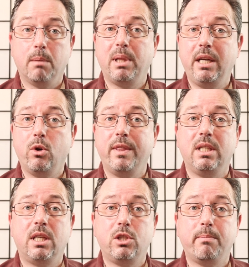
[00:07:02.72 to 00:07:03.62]
The player and
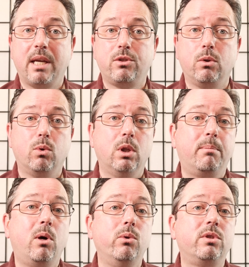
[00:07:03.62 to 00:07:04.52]
the dungeon master roll
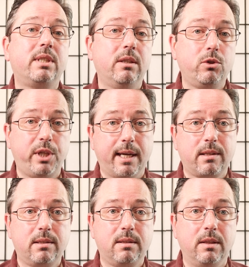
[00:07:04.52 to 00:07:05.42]
opposed skill
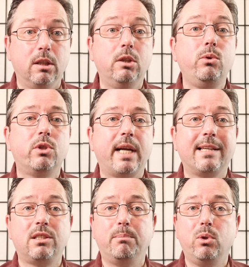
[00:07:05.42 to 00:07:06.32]
checks, and the loser
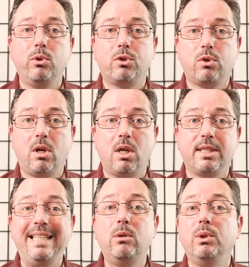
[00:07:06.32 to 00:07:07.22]
has to pull
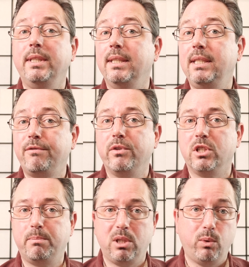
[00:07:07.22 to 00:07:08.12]
straws equal to the
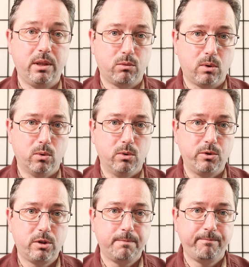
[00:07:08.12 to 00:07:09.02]
difference between the rolls.